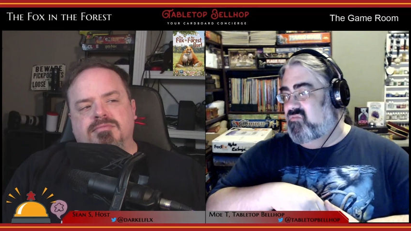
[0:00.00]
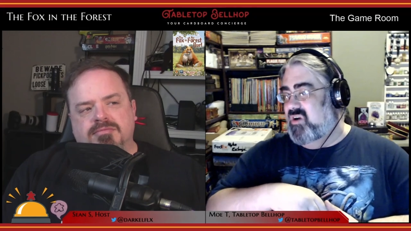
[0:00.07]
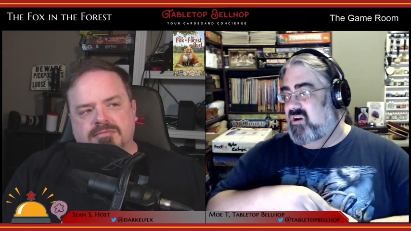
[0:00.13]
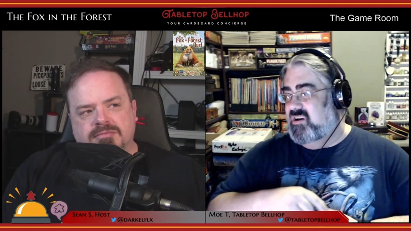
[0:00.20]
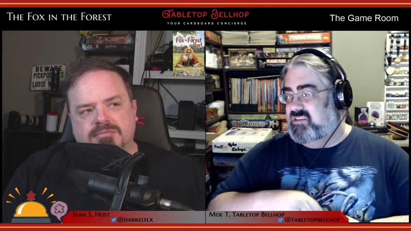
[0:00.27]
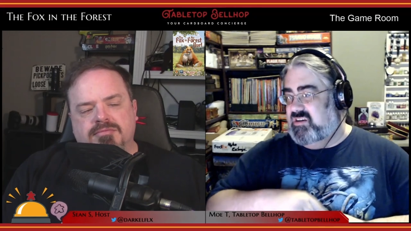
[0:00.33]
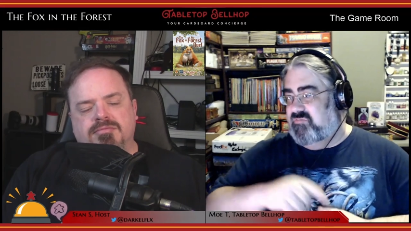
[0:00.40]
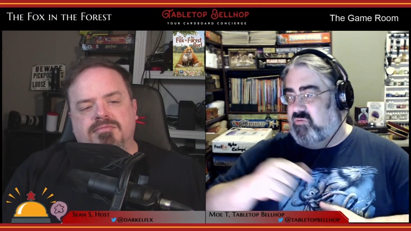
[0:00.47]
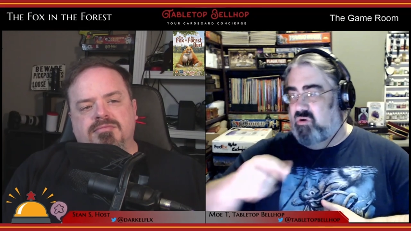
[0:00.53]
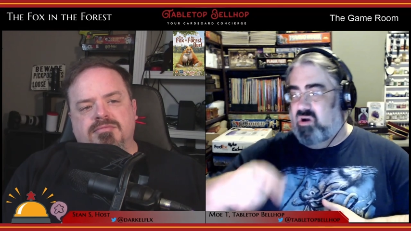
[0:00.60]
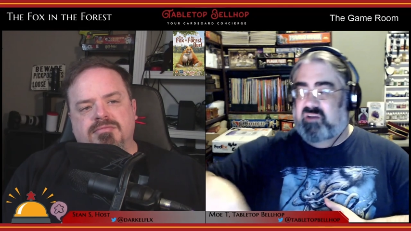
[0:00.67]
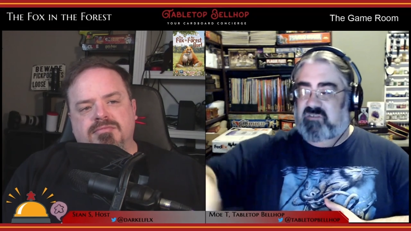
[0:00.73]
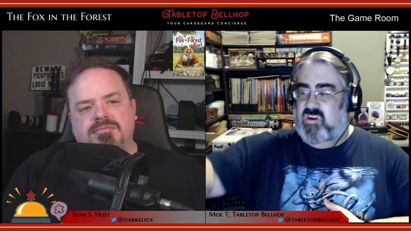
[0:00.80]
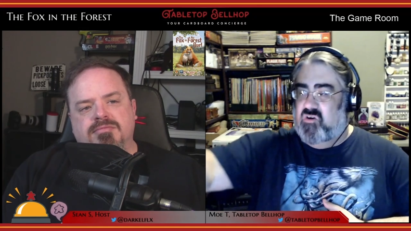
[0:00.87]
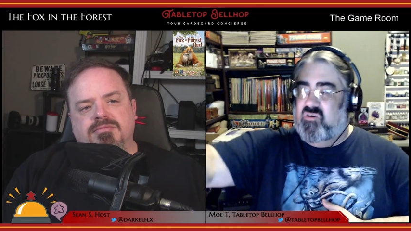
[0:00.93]
Speaker 1: Whereas if
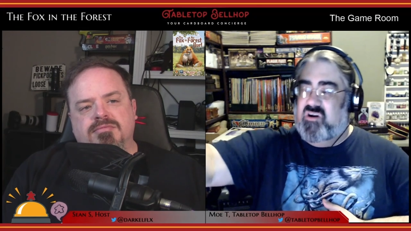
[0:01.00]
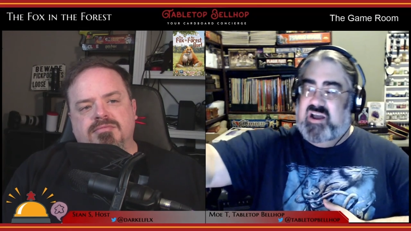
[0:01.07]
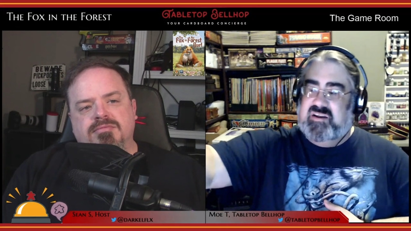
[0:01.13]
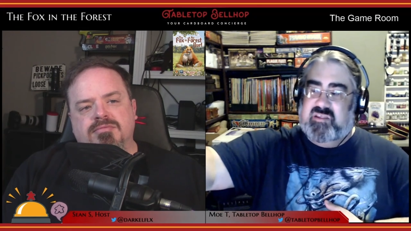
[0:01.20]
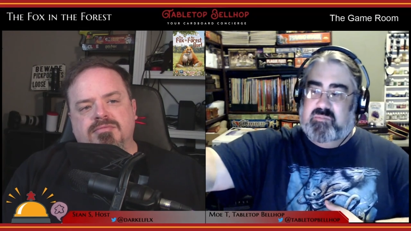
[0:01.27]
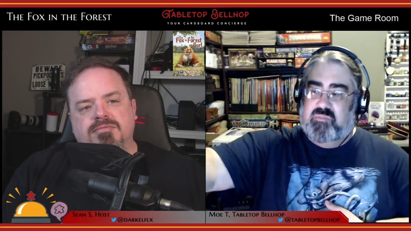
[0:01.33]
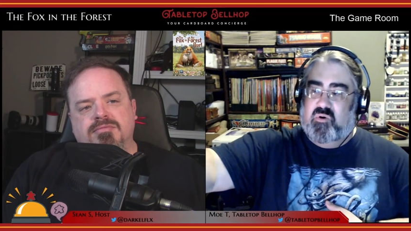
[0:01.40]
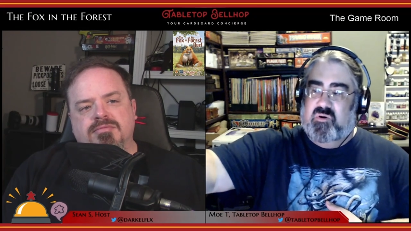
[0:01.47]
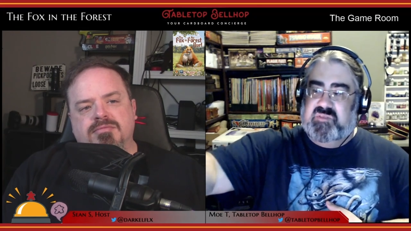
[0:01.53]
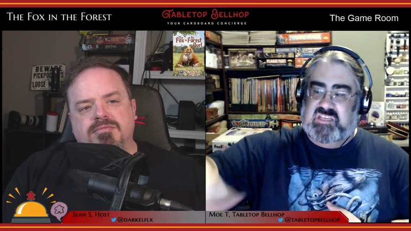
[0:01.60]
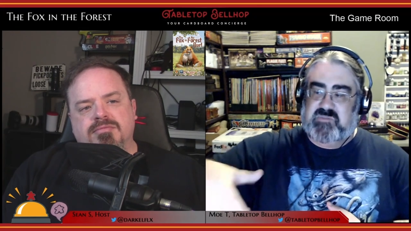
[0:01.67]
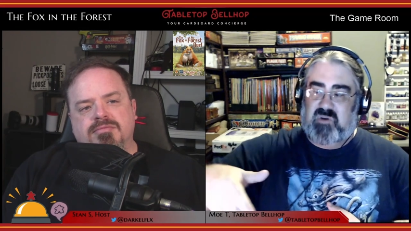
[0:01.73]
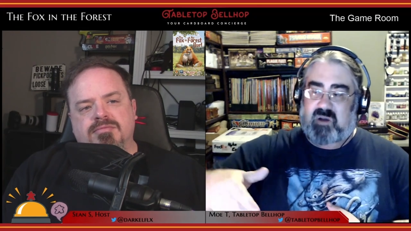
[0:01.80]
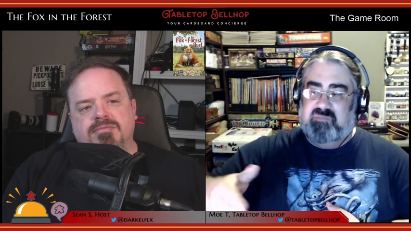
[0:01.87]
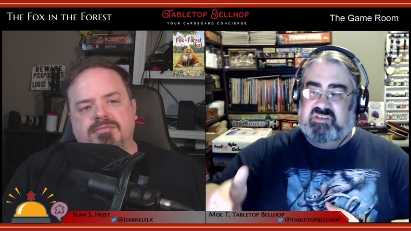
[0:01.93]
we're on her end of the
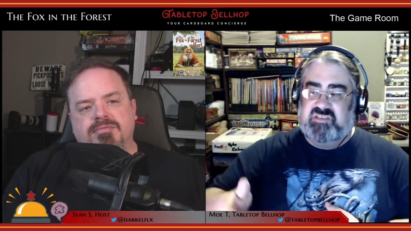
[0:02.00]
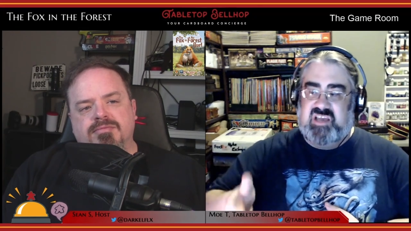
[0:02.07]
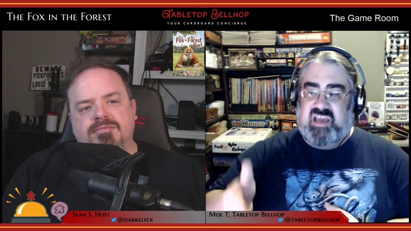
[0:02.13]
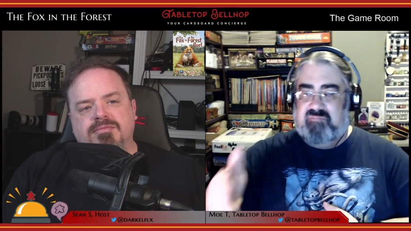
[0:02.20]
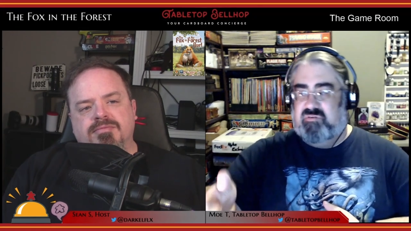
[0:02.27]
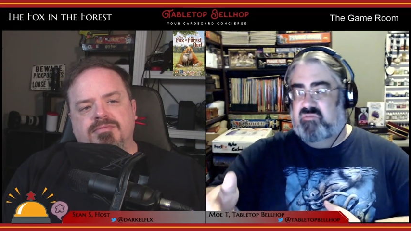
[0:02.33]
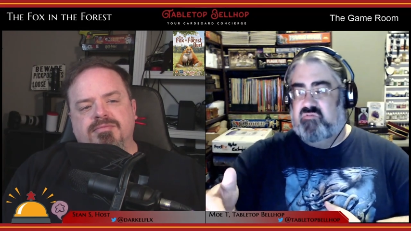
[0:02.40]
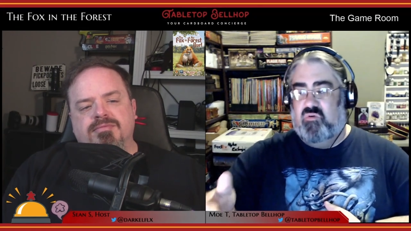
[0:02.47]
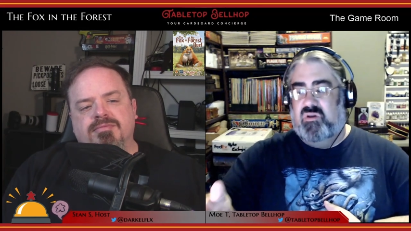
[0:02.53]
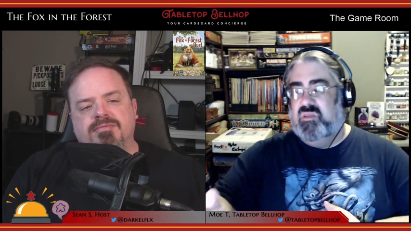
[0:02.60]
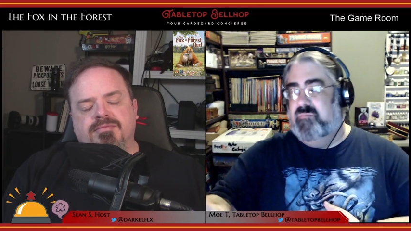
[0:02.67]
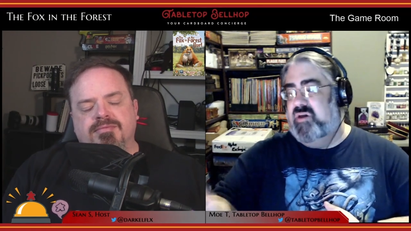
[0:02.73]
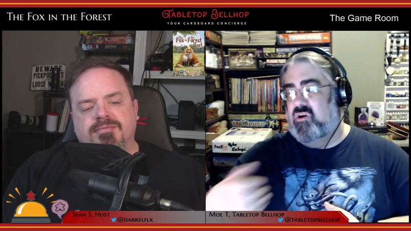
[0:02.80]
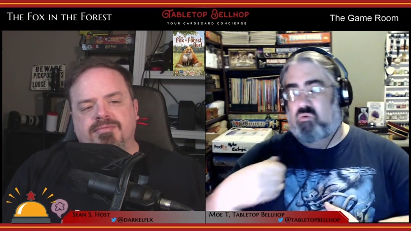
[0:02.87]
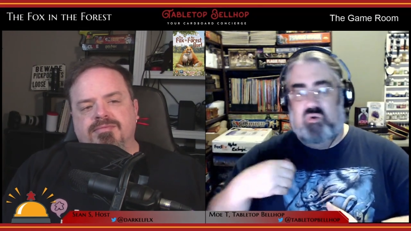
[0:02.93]
board, that's probably safe. But if
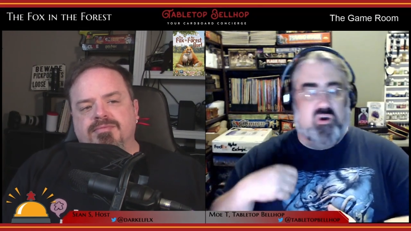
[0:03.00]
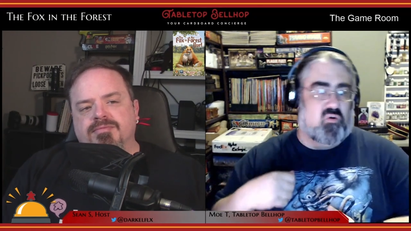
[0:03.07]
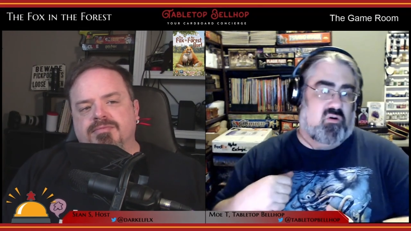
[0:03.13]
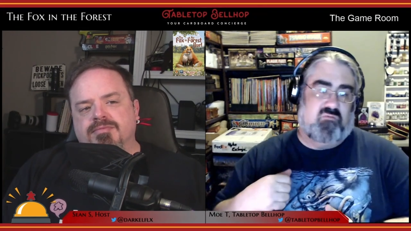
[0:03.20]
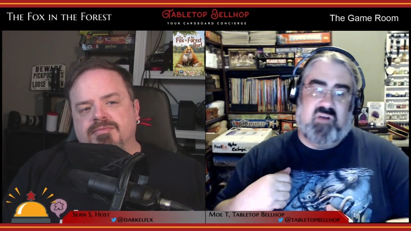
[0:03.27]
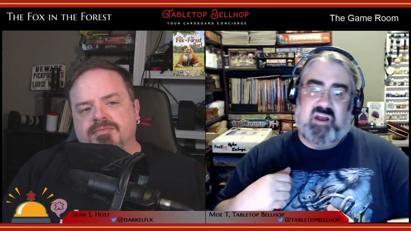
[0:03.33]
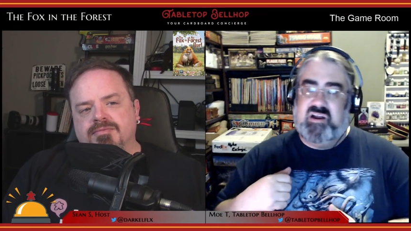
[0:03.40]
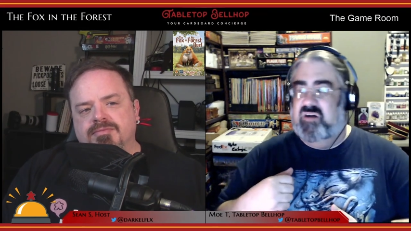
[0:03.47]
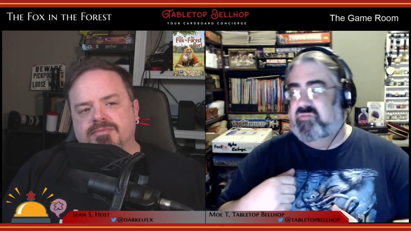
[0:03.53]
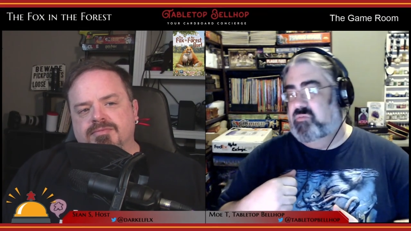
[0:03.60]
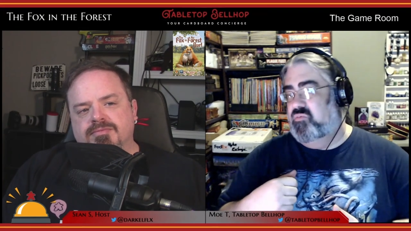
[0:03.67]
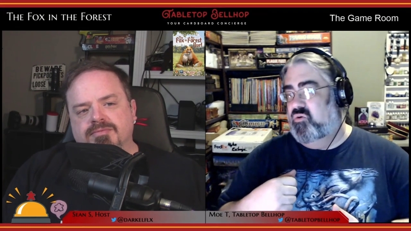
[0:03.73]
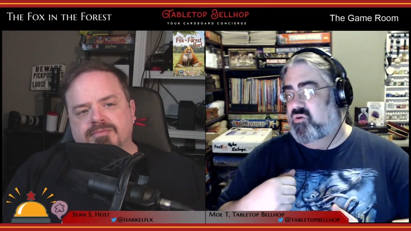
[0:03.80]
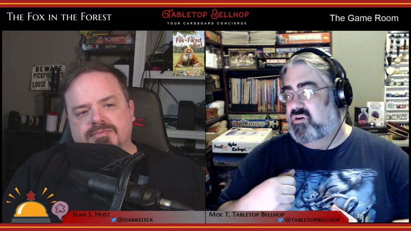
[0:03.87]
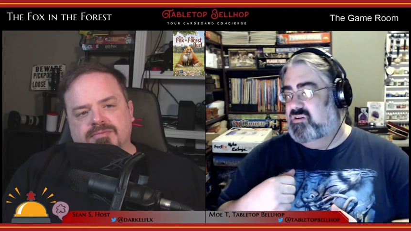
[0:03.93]
we're in the middle, we're going right
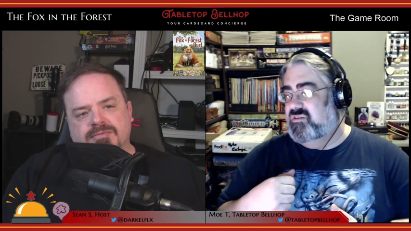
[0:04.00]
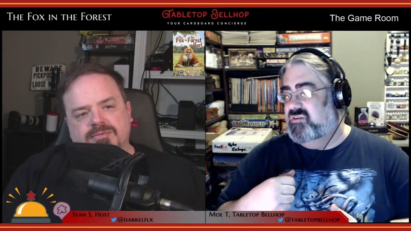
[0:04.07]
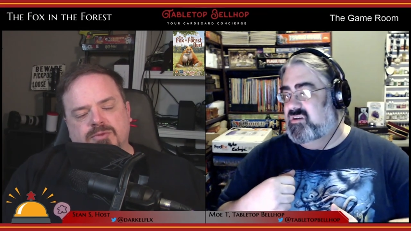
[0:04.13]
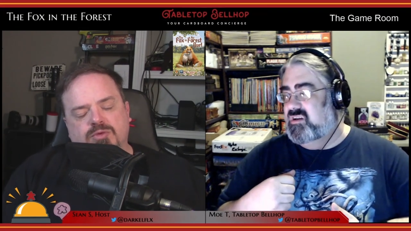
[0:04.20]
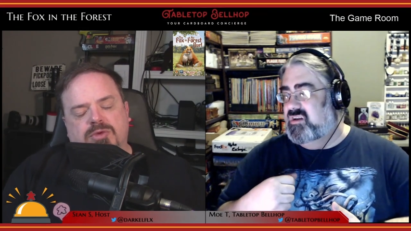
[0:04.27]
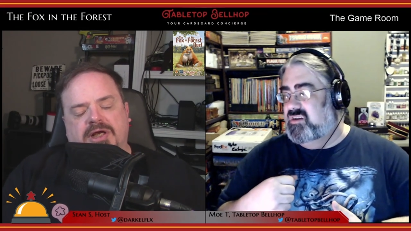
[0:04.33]
off the board.